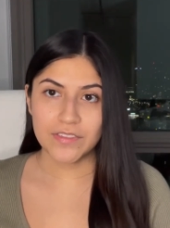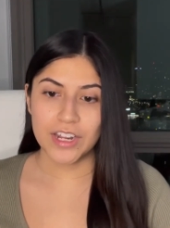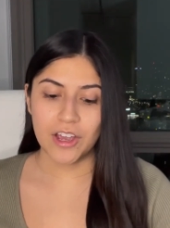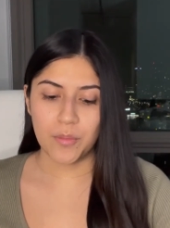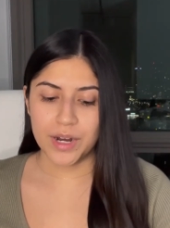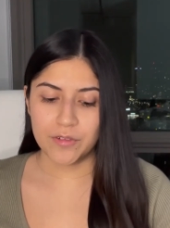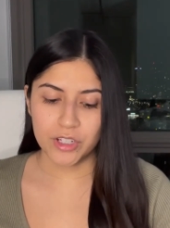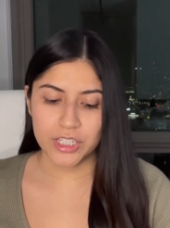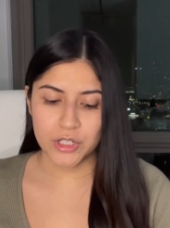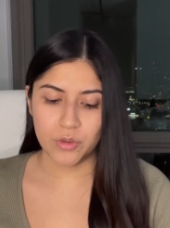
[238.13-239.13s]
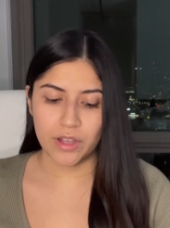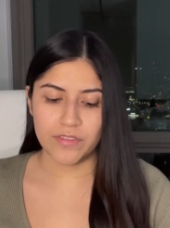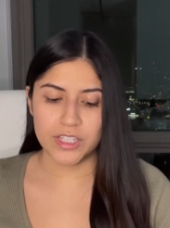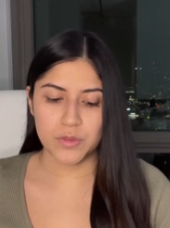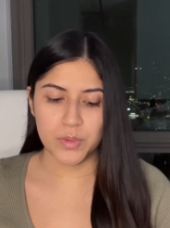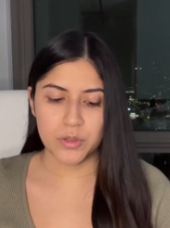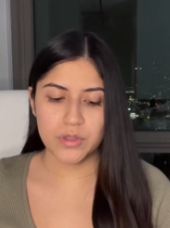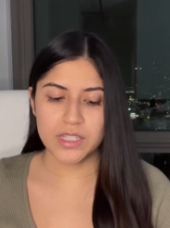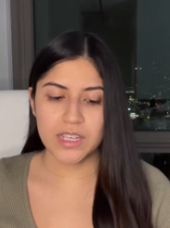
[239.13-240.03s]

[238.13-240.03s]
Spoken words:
video, but I really do love these boots.